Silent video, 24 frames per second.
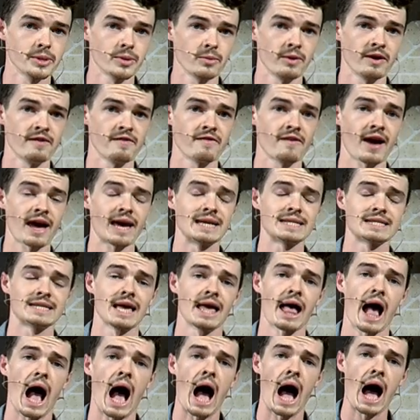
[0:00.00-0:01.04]
that we
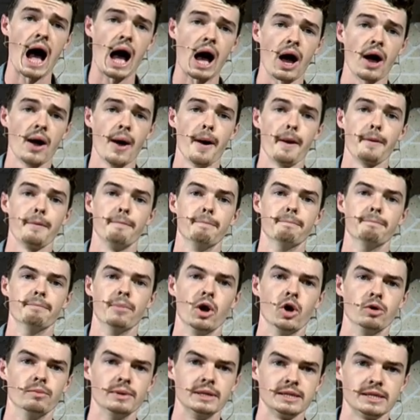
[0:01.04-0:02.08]
face are
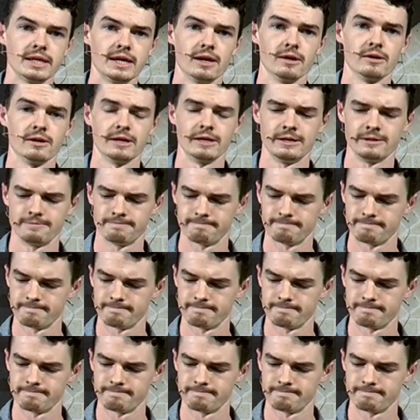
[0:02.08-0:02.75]
momentary.